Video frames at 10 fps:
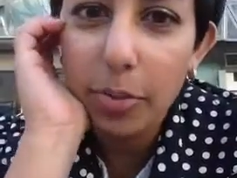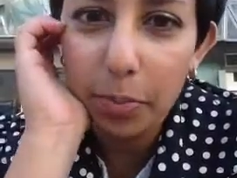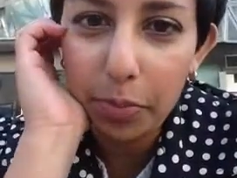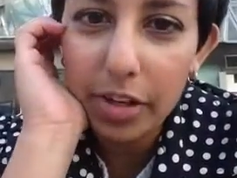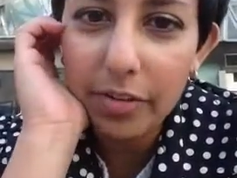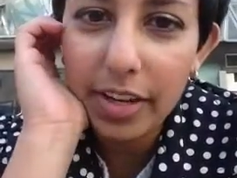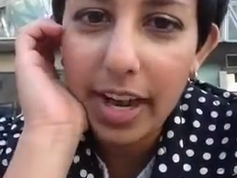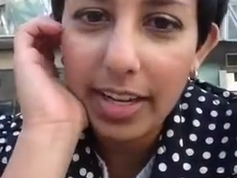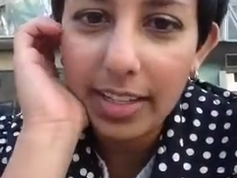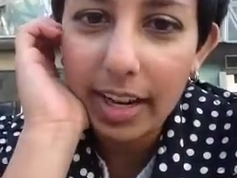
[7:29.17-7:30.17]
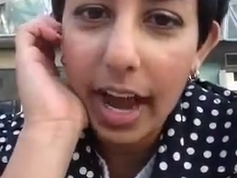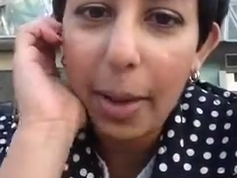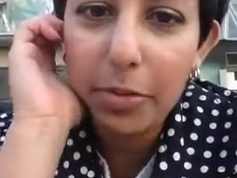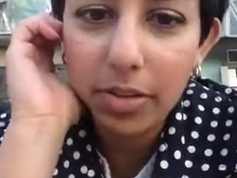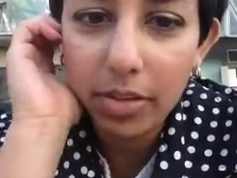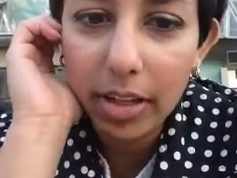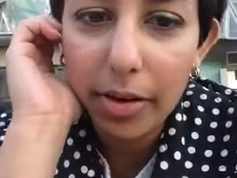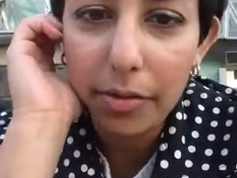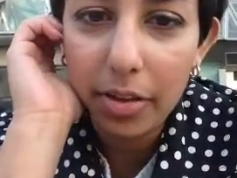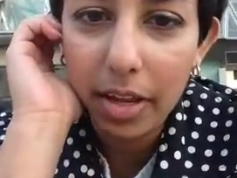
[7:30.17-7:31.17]
abbreviate absolutely
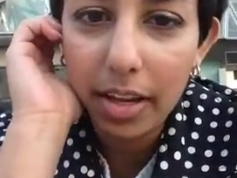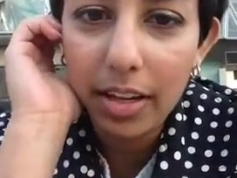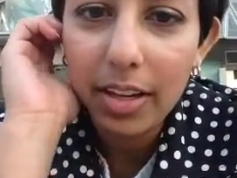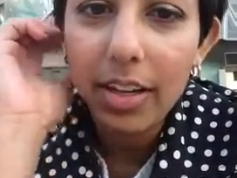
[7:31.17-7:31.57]
everything.